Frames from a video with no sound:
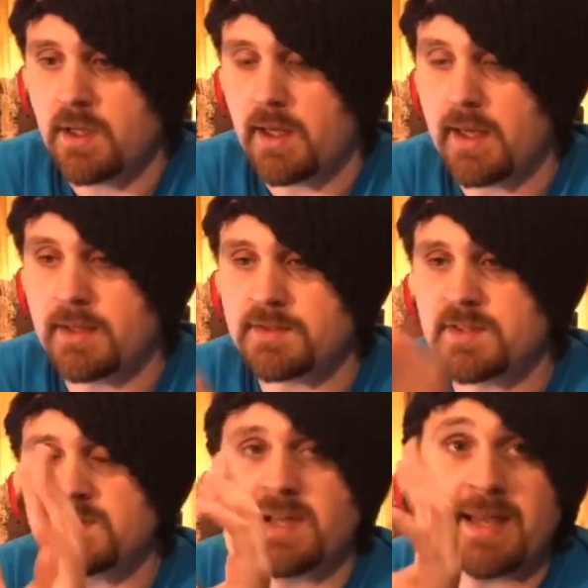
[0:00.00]
And
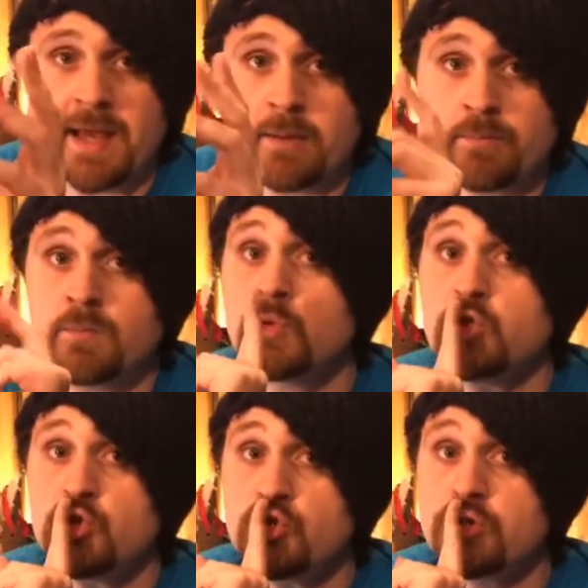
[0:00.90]
since I am
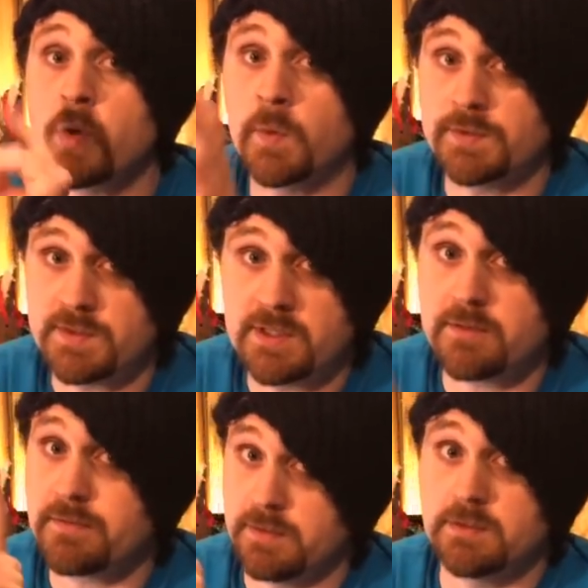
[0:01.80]
going to
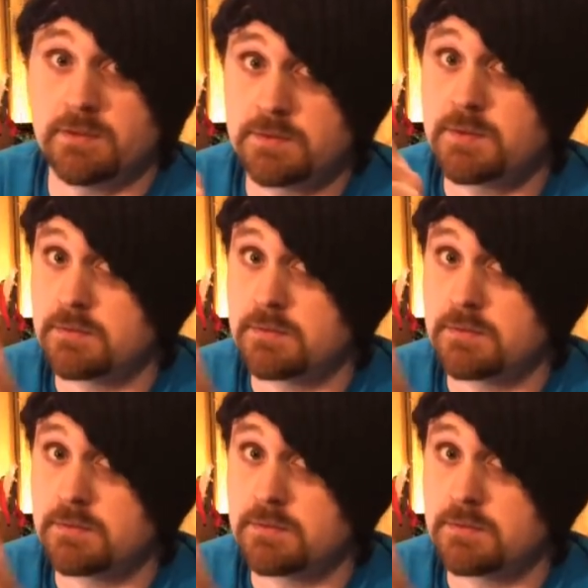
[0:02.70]
Deerfield